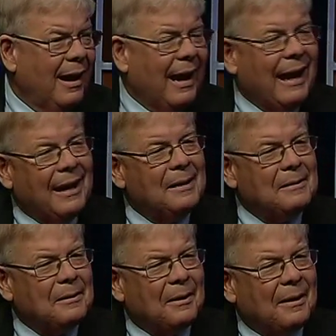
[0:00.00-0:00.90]

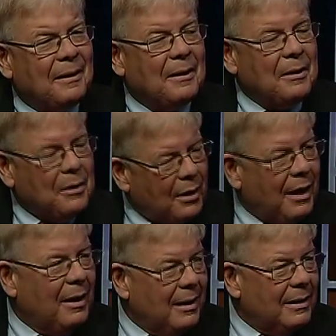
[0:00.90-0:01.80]
And
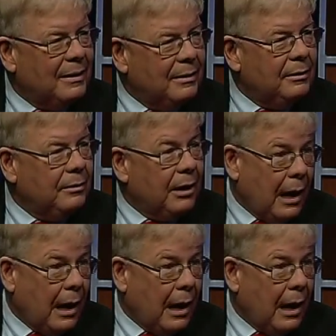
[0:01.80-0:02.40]
you